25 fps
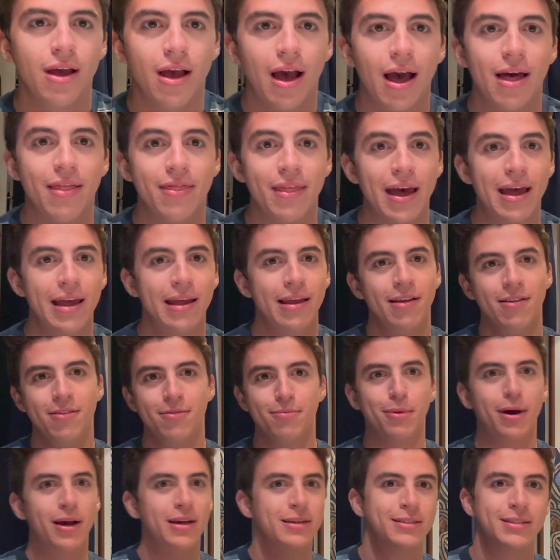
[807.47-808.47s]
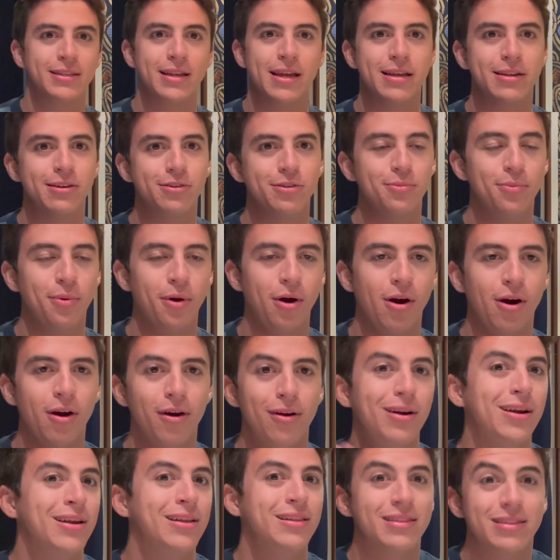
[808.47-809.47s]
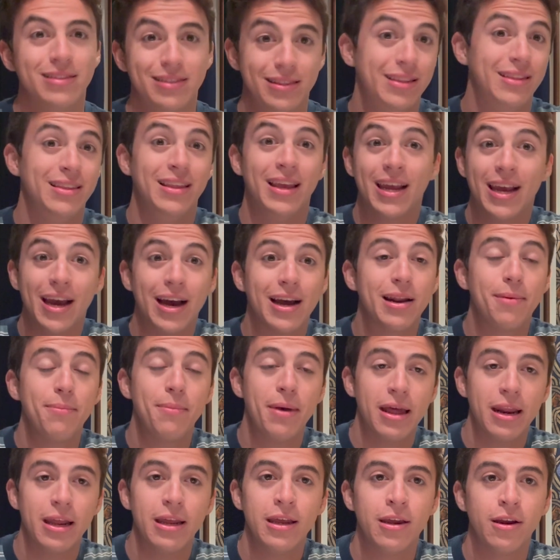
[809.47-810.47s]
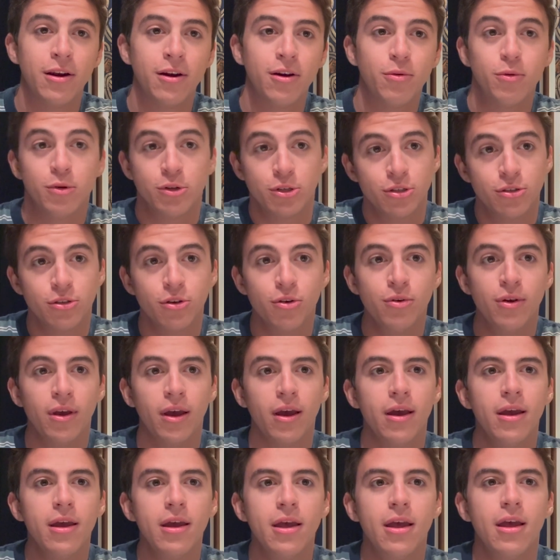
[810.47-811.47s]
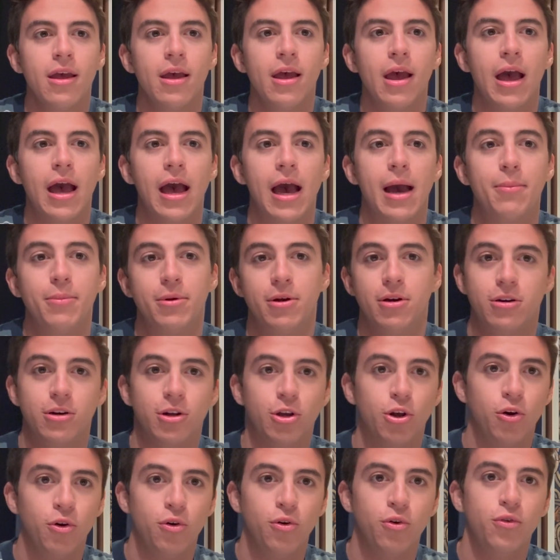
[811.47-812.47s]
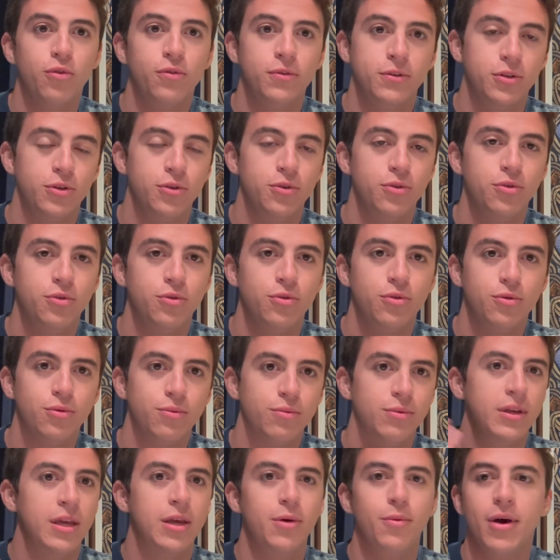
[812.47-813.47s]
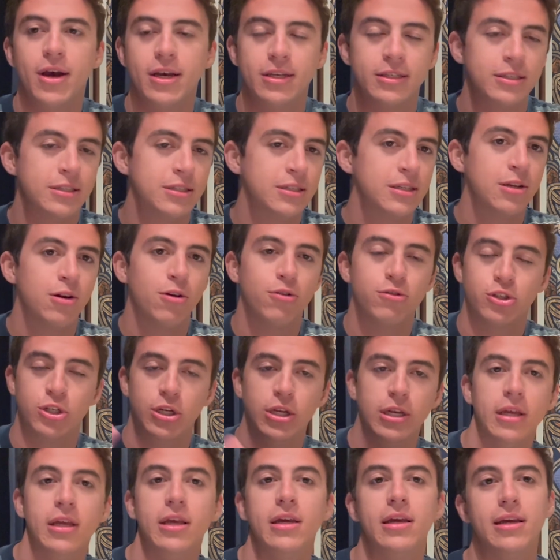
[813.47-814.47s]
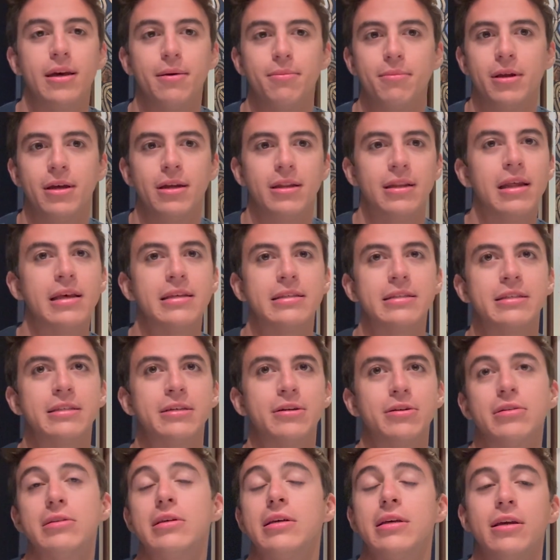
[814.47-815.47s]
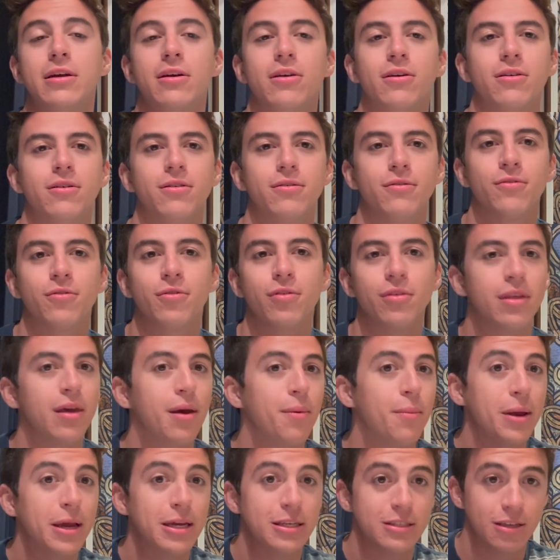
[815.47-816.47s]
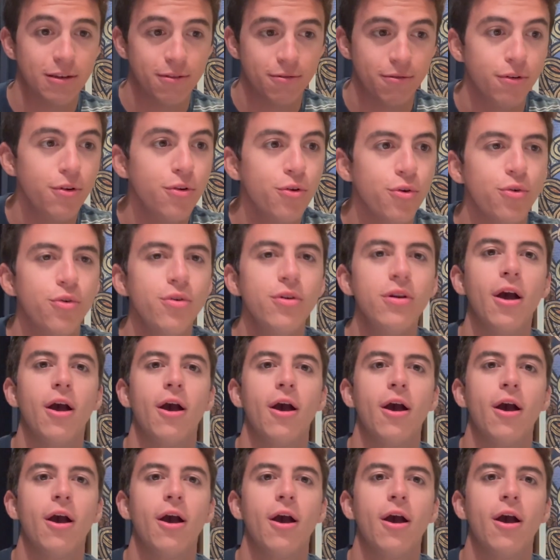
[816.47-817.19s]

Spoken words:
that is my standard bar, and they kind of met it here, which is okay. I'm here to go to Key West in Ocean Cay. I'm not necessarily here for the amazing food.